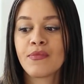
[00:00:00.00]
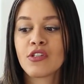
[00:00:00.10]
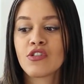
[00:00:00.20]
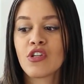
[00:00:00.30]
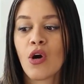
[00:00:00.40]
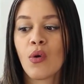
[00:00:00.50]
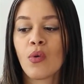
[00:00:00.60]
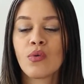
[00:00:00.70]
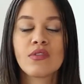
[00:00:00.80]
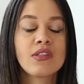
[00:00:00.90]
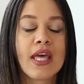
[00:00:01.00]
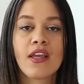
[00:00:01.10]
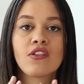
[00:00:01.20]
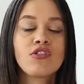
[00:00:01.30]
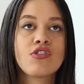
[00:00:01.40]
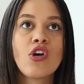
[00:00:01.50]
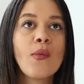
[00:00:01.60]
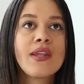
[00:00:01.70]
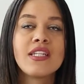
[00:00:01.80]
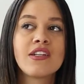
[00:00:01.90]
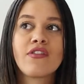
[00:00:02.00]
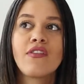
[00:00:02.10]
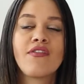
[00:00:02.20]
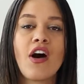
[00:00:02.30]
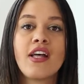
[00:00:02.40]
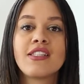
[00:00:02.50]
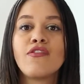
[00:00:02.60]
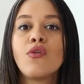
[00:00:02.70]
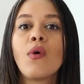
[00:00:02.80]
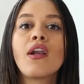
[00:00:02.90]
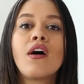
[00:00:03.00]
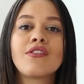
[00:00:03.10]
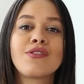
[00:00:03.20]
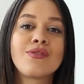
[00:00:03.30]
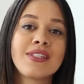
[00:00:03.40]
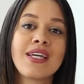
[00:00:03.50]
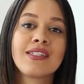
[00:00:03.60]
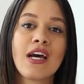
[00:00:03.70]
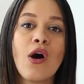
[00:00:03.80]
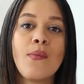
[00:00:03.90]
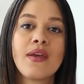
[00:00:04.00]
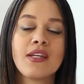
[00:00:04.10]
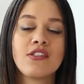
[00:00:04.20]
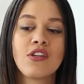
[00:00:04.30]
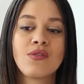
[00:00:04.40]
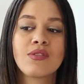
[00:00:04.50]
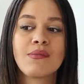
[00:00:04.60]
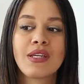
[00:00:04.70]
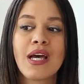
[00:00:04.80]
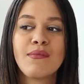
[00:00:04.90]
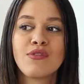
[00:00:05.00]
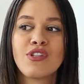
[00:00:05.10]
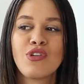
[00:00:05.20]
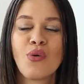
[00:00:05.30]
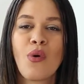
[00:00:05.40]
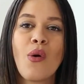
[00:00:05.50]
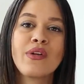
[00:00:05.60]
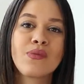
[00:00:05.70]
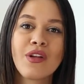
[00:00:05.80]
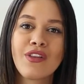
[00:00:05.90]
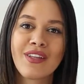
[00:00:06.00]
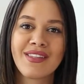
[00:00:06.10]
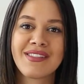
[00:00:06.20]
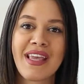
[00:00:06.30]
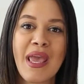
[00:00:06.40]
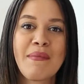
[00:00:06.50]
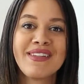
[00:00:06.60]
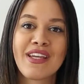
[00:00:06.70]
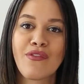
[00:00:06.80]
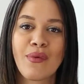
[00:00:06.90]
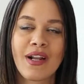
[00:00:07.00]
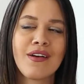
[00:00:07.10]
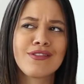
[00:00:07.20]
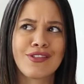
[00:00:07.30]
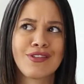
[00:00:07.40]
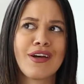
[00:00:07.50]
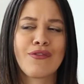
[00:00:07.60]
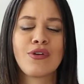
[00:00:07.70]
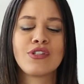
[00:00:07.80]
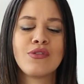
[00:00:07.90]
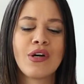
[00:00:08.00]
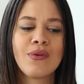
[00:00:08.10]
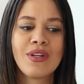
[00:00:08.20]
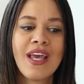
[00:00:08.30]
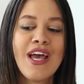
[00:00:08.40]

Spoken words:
So like so many different fonts. If you want to also stand out, because sometimes you don't always want to look the same as everyone else, or of course you don't.